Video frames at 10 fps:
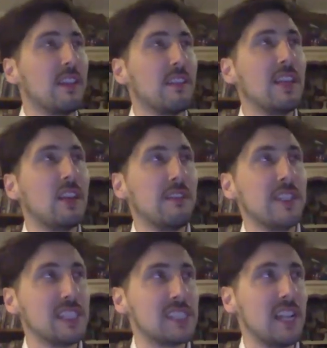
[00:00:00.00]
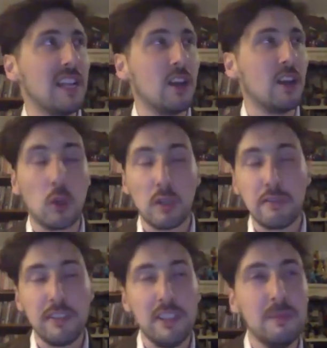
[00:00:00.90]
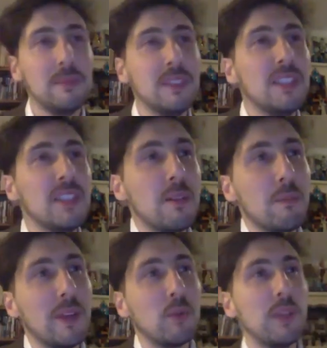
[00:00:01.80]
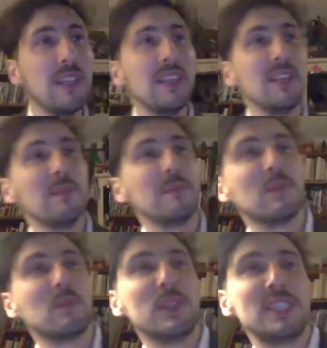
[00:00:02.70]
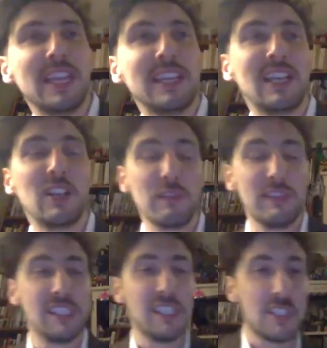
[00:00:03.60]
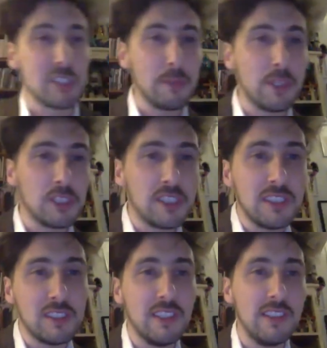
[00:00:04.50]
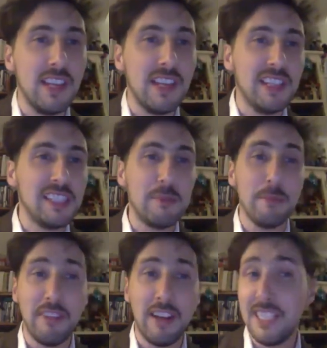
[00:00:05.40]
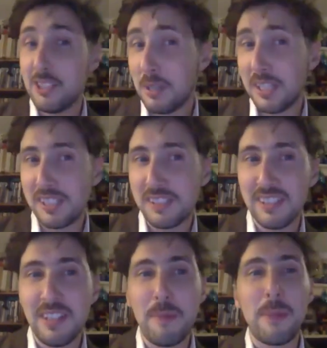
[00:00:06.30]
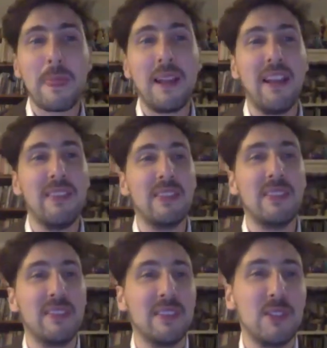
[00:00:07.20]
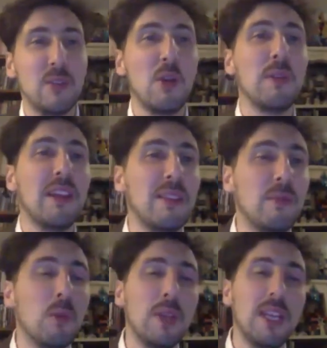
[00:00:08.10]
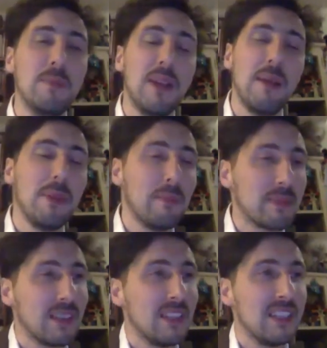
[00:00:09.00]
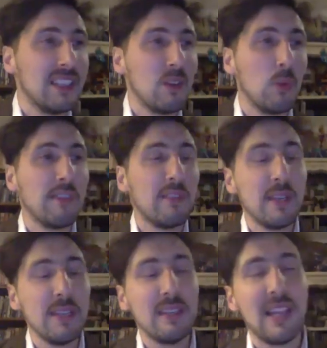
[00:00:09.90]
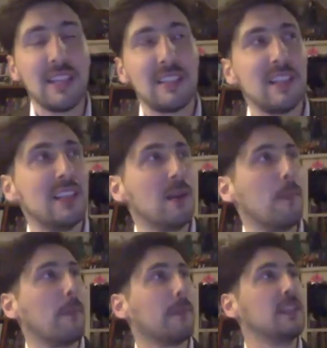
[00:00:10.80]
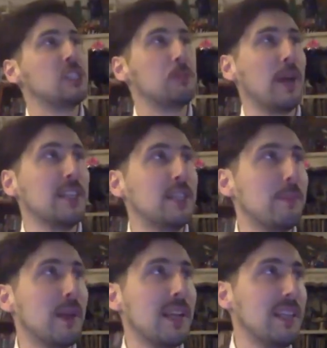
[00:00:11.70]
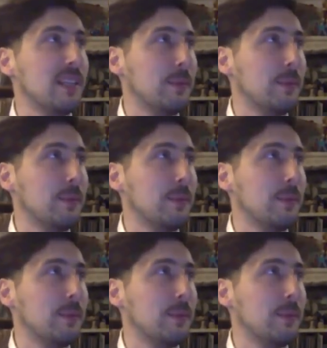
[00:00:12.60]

think of it as a horror film but we we take a lot of decisions because it they, they seem funny to us and you know that we we are very like um, inspired by